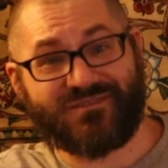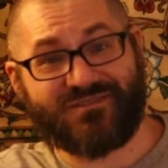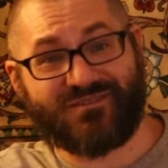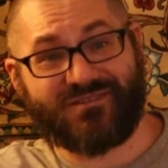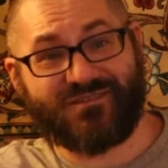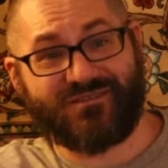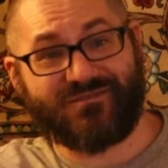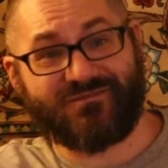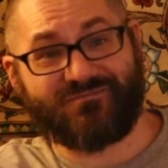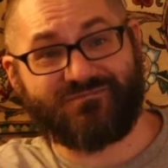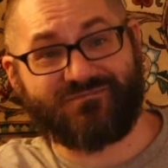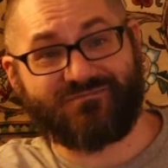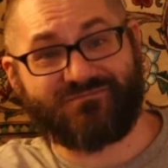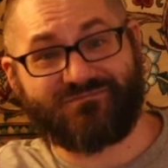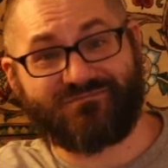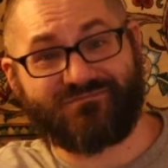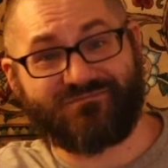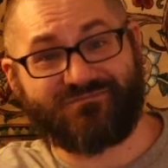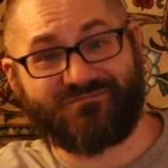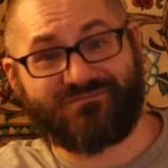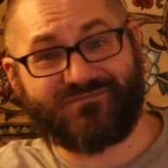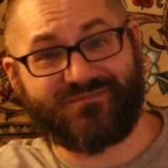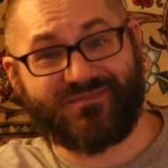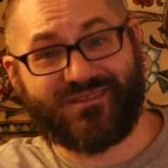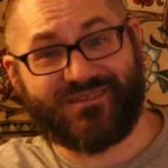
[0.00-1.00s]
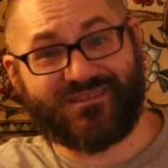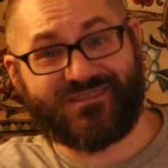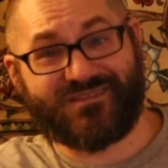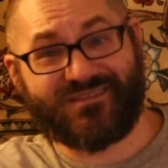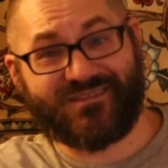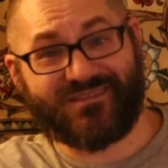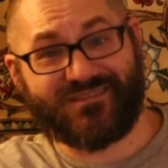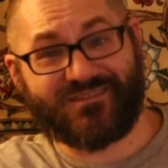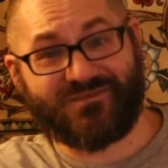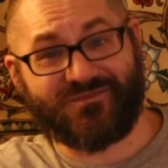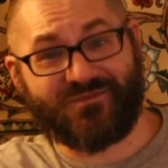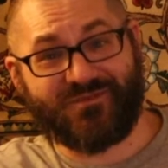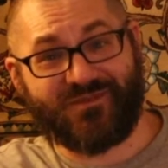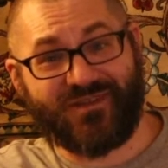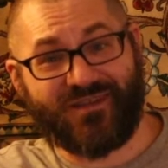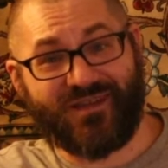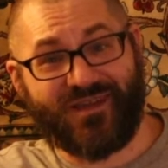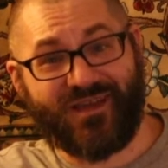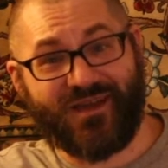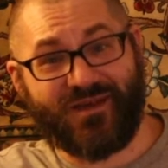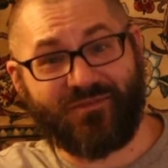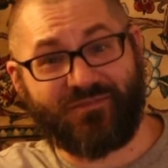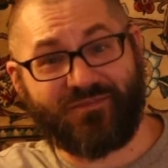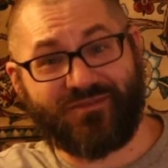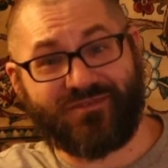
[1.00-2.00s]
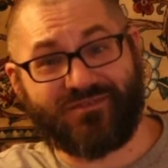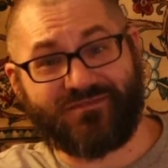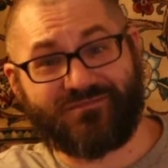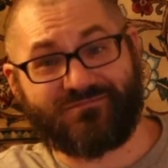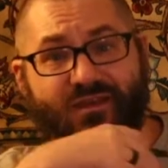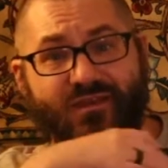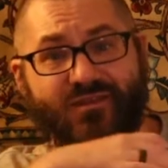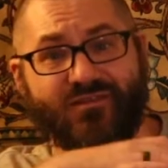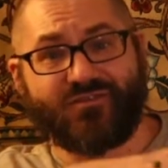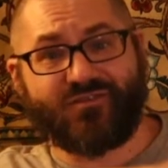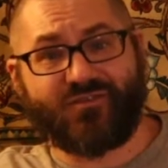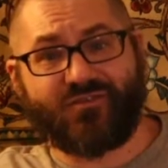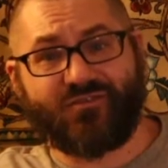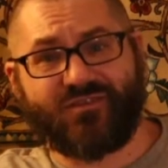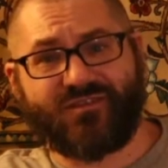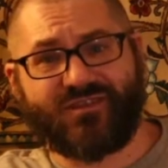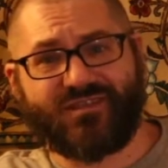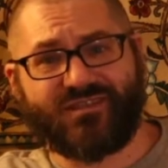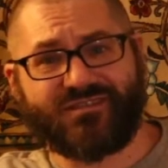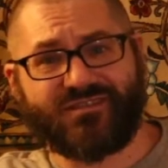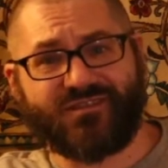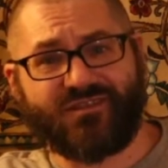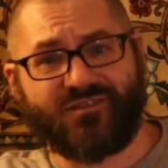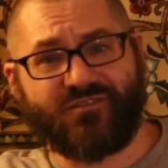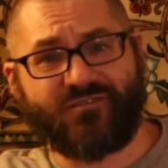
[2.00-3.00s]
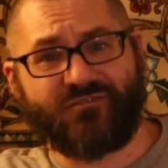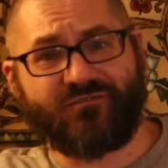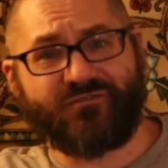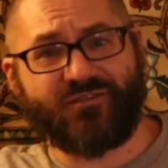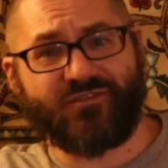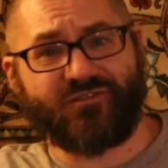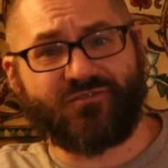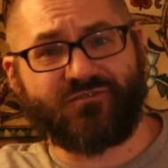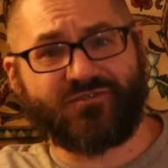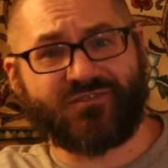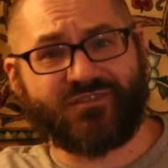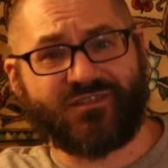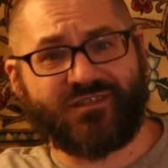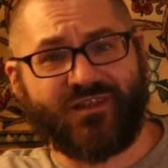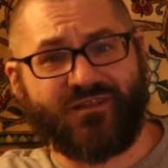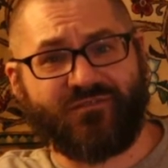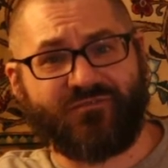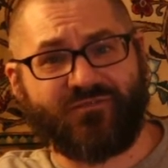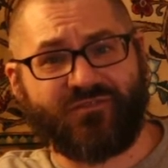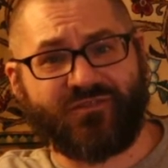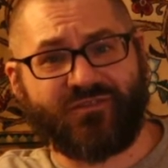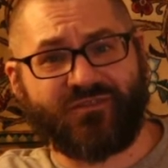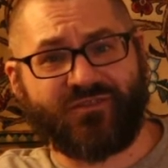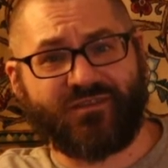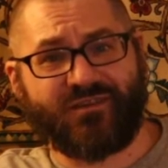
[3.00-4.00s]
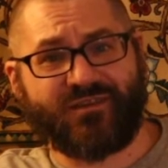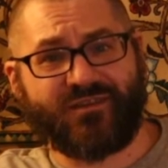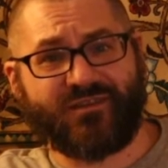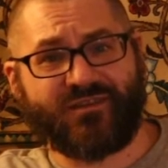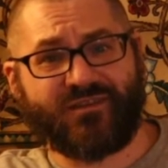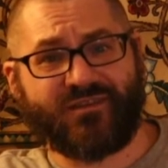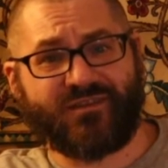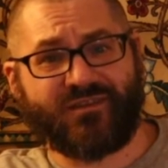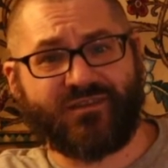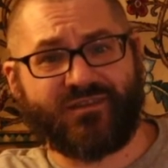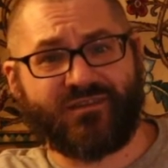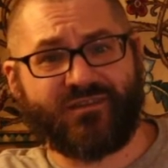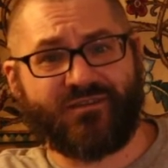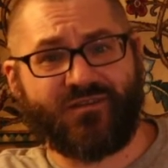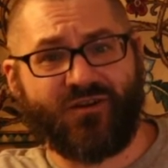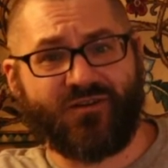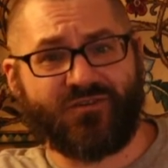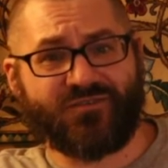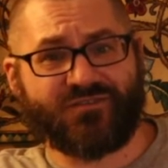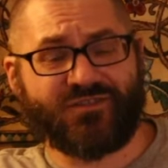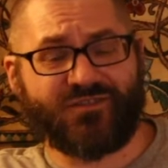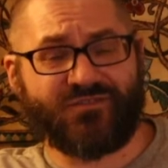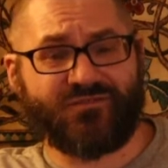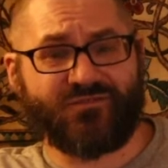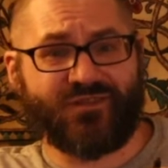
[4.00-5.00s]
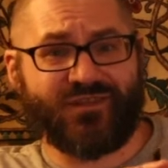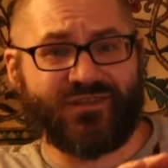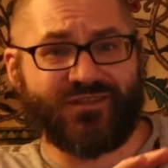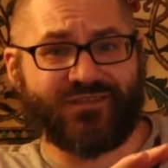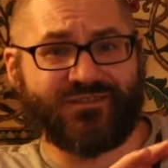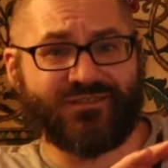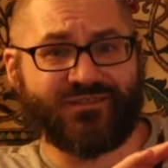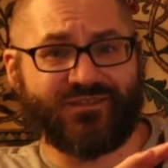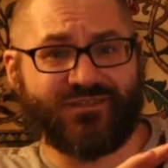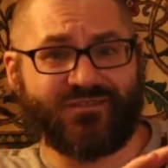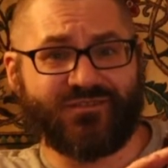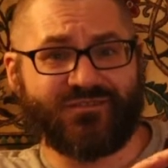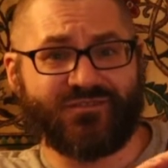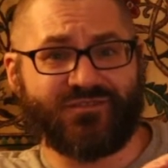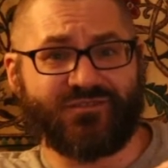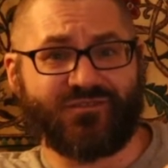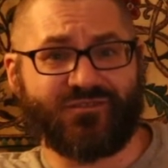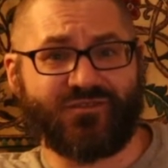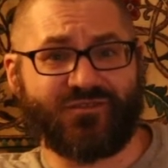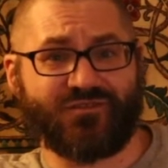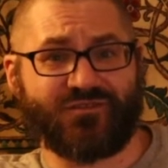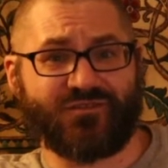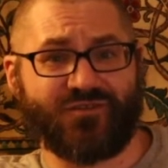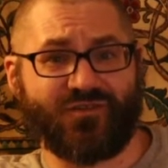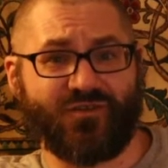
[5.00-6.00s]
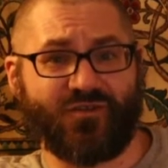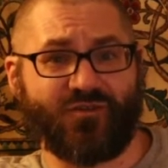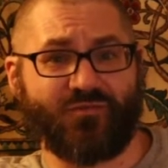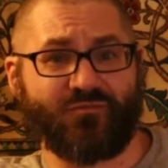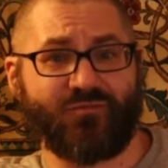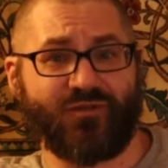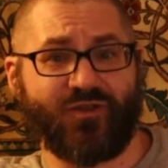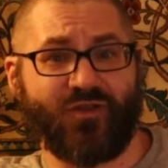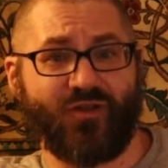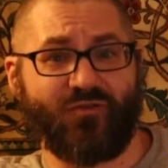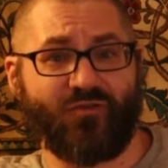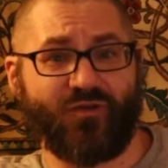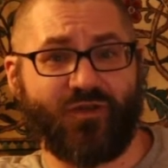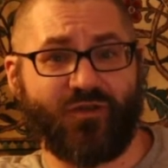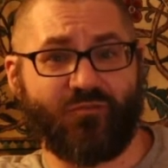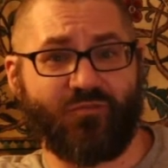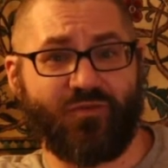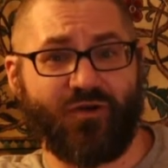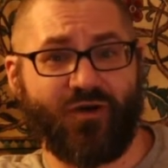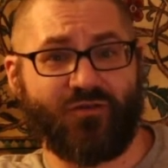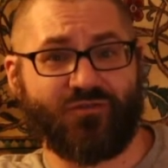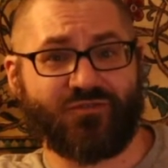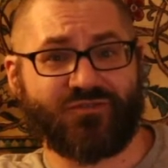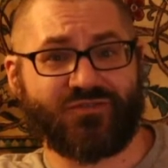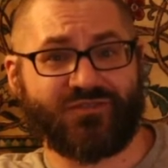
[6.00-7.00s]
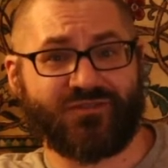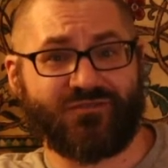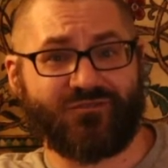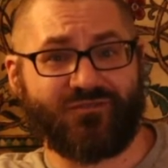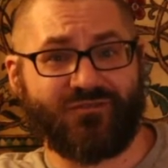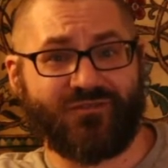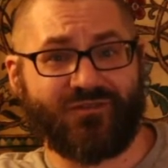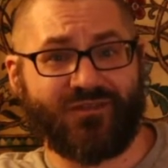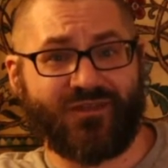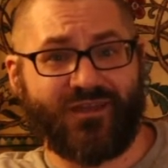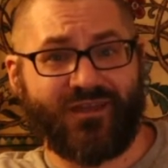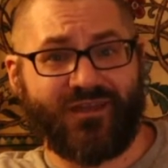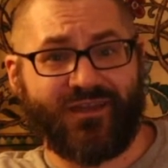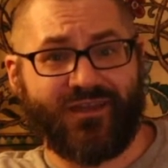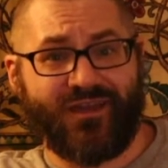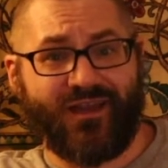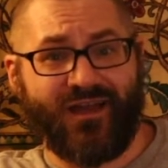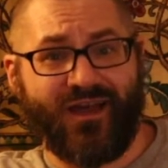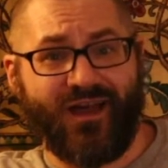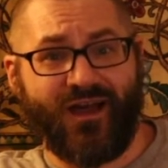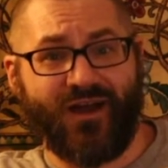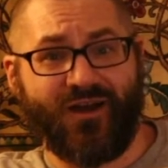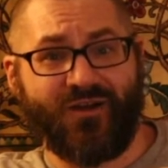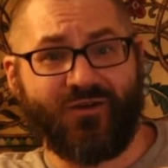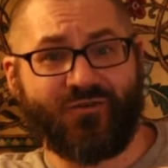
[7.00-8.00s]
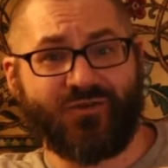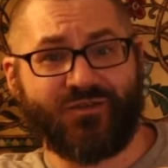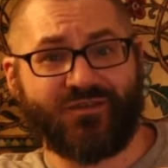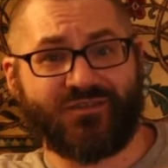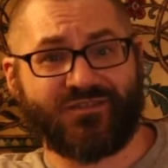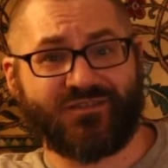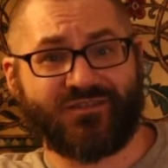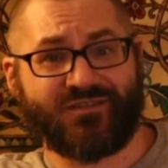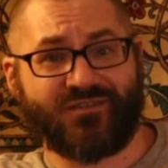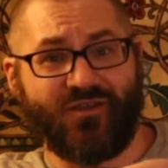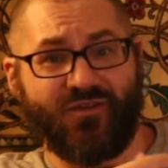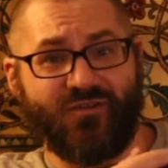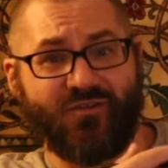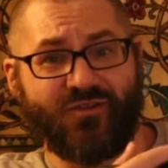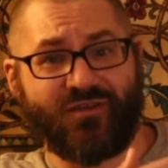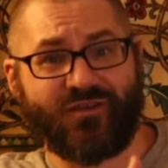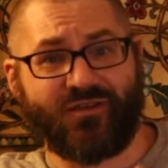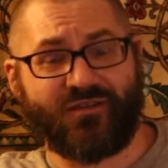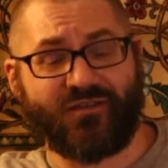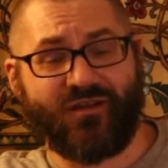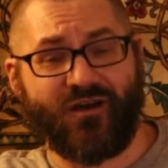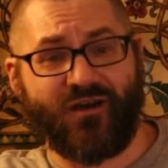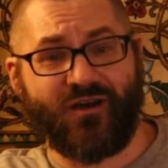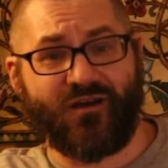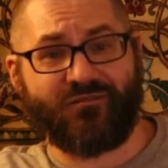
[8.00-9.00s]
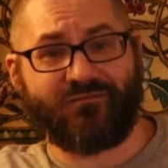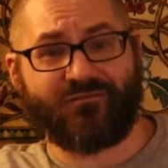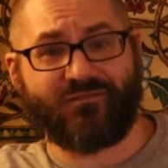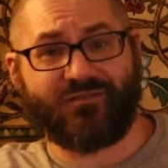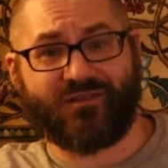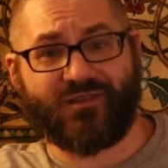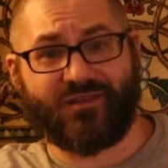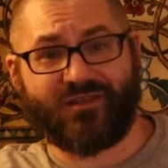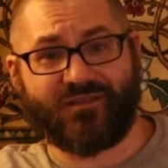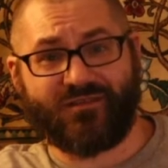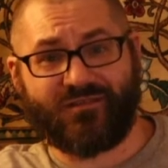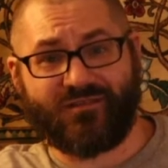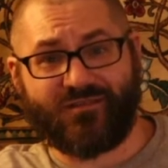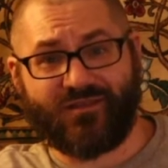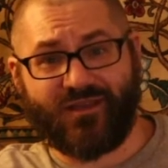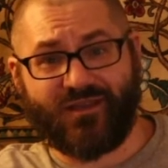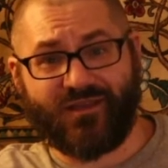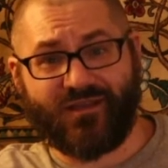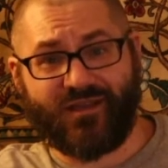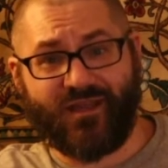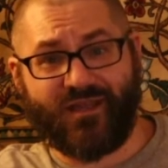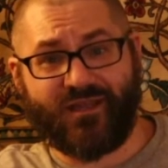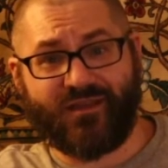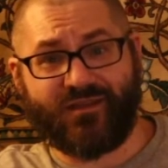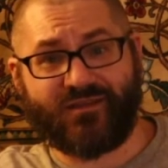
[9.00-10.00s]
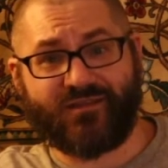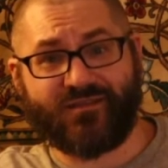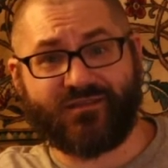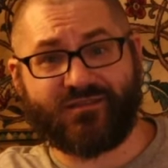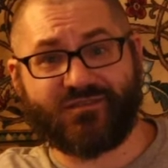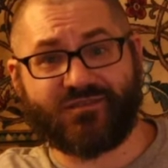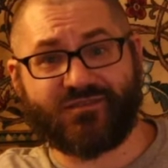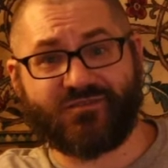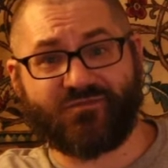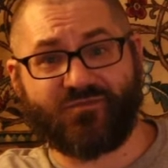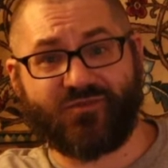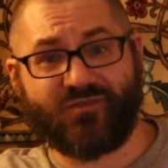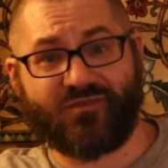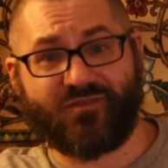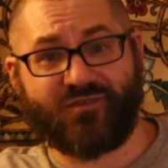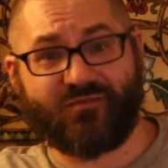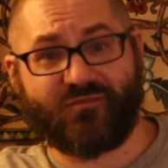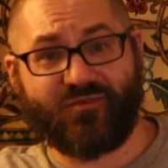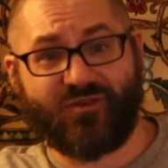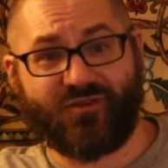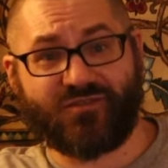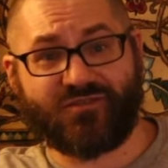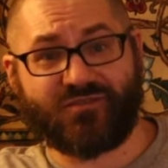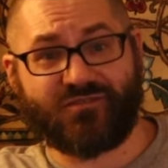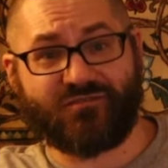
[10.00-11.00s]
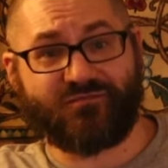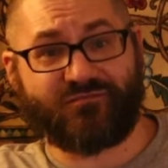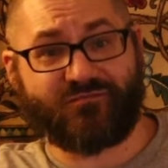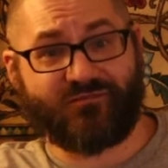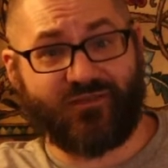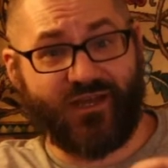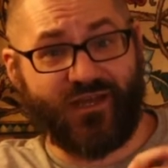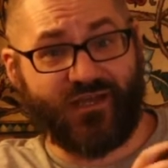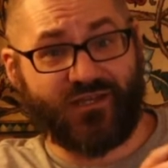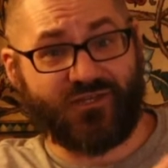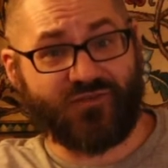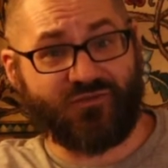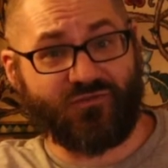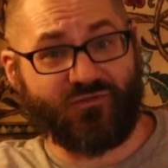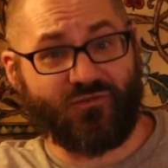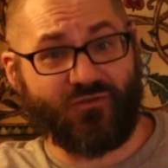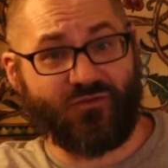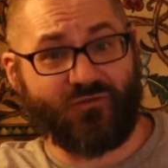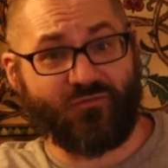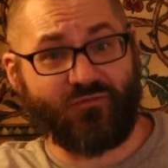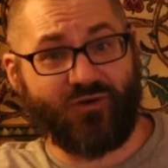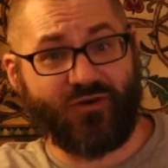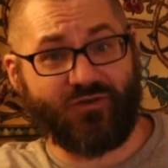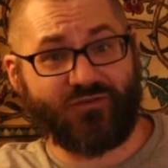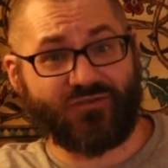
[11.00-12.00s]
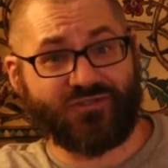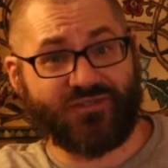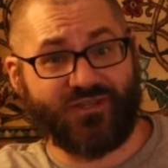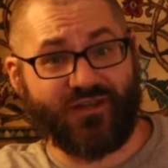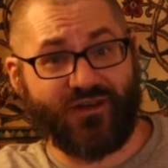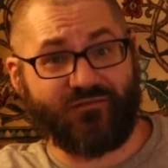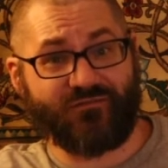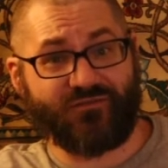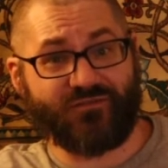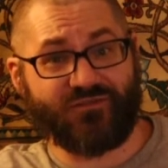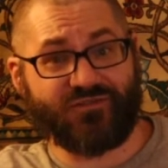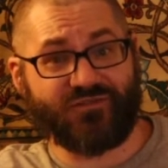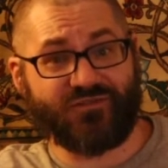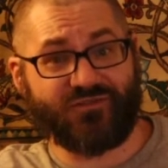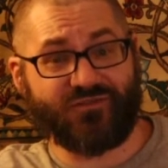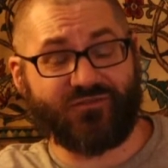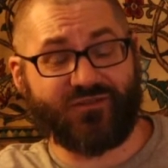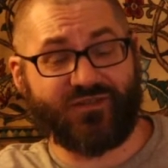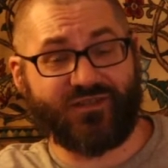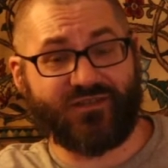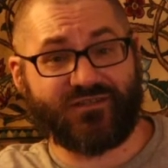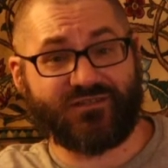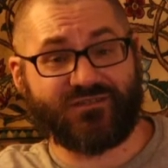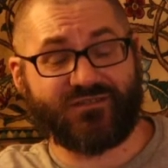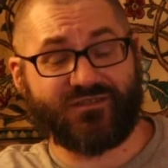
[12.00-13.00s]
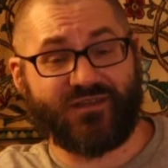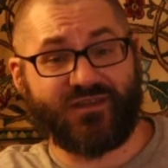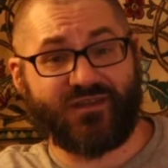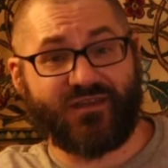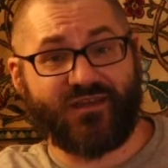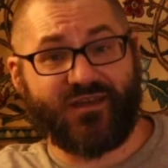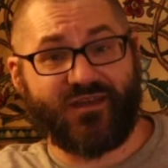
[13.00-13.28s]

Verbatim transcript: you know, it doesn't really happen. During these interviews and everything, he also gets into the term going postal how it started off in like the late 80s with a bunch of actual post office shootings